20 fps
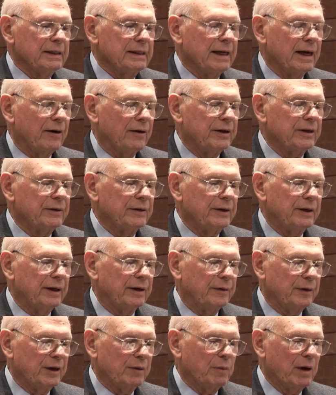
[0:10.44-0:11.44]
Yeah,
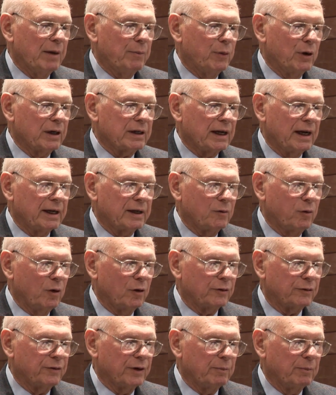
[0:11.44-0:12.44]
in my book I
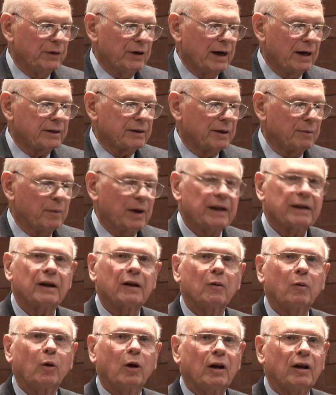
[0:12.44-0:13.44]
quote from Dr.
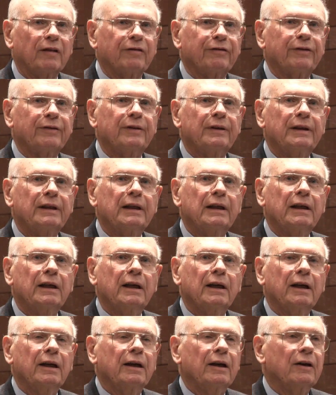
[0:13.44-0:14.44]
Michael Wolff,
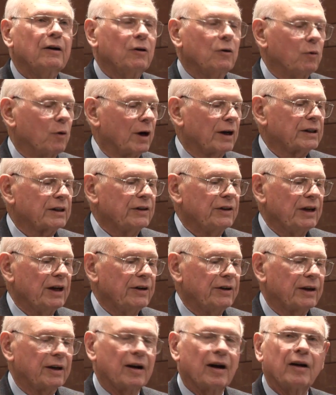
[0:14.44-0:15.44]
who worked in the
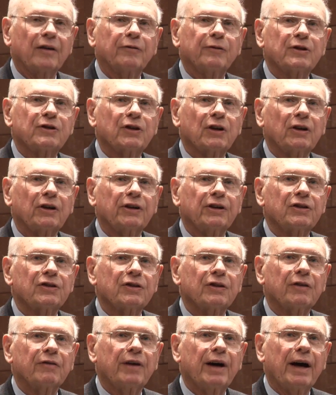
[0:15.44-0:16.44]
underground facilities
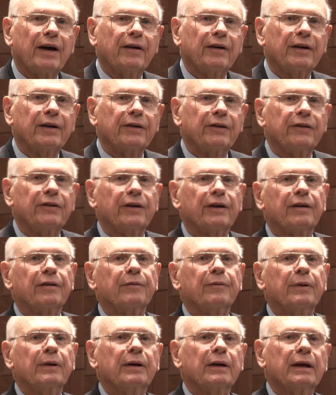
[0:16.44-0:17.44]
in Nevada
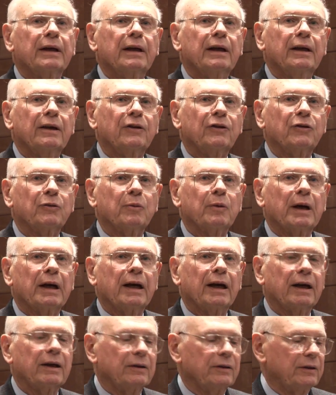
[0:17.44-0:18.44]

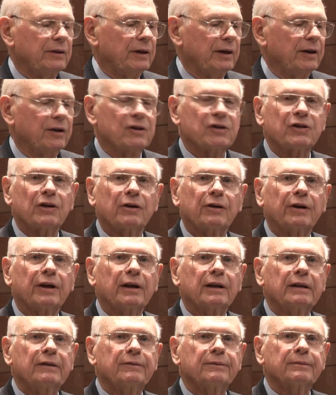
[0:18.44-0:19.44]
and
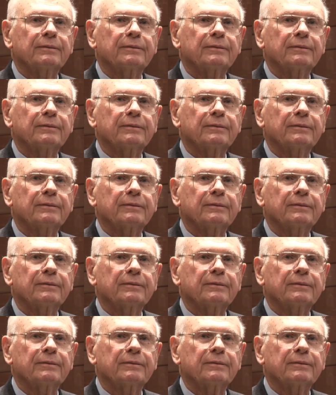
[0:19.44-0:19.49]
Arizona.